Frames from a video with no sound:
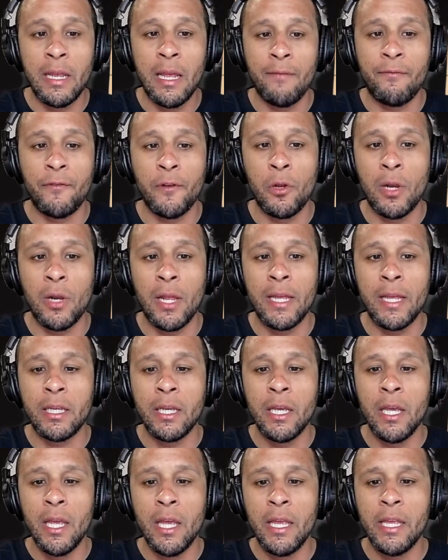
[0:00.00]
I felt like
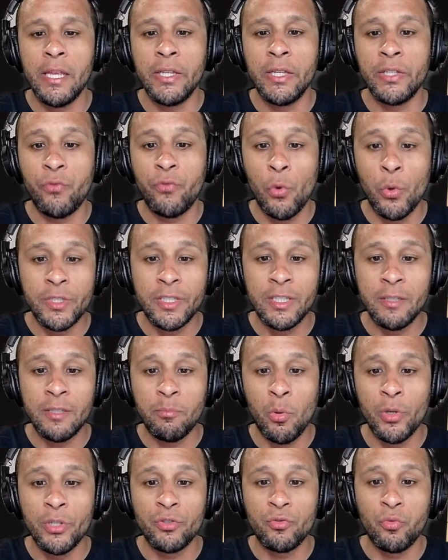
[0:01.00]
his 14
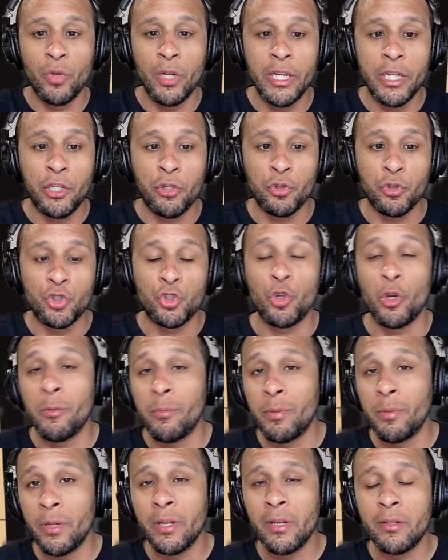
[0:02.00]
points really
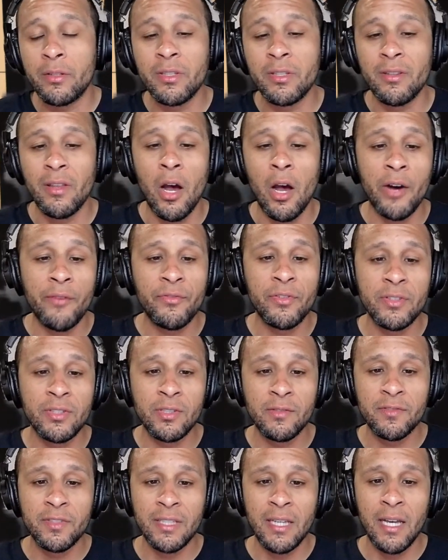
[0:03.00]
contributed to the
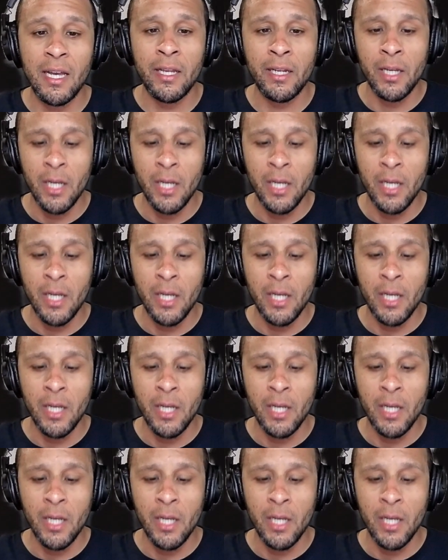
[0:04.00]
offensive side,